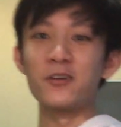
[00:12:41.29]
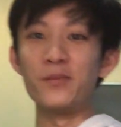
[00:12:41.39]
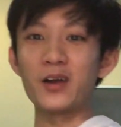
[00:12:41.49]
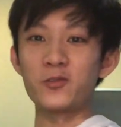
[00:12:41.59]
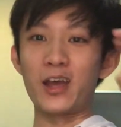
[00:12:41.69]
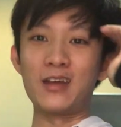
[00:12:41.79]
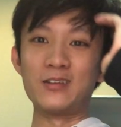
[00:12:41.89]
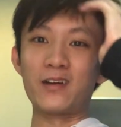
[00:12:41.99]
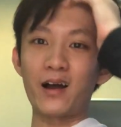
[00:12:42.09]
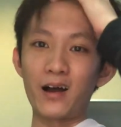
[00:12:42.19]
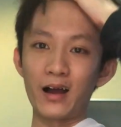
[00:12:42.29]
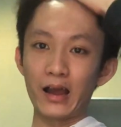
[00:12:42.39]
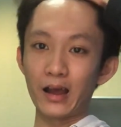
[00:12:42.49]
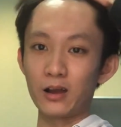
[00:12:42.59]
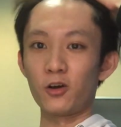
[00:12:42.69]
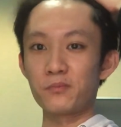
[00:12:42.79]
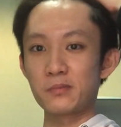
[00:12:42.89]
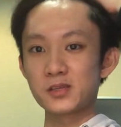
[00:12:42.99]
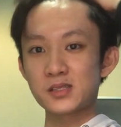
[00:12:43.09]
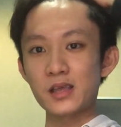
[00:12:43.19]
your back to get in the car. A lot of
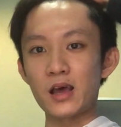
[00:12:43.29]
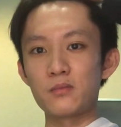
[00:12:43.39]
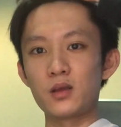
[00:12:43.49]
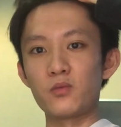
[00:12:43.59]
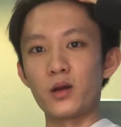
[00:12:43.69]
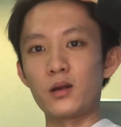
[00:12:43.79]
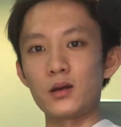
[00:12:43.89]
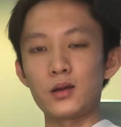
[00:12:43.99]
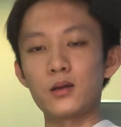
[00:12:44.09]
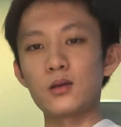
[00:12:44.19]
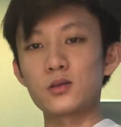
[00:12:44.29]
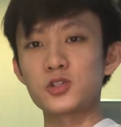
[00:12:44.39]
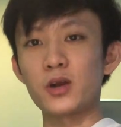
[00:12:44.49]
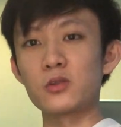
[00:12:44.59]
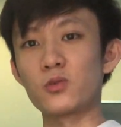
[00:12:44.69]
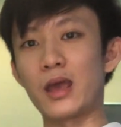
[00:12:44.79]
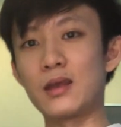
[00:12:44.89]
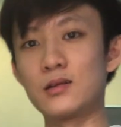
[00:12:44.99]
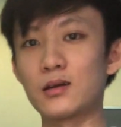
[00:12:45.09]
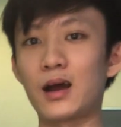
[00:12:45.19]
people stare at me when I try to get
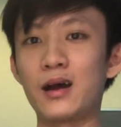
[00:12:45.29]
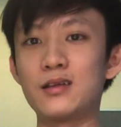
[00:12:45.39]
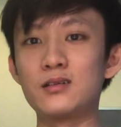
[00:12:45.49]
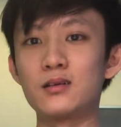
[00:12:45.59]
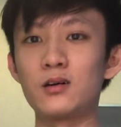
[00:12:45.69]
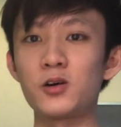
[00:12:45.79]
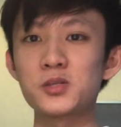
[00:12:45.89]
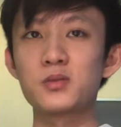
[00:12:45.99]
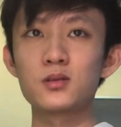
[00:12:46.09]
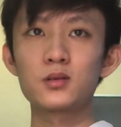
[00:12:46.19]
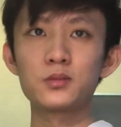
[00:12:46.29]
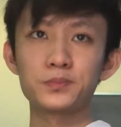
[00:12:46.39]
in the car in the hospital.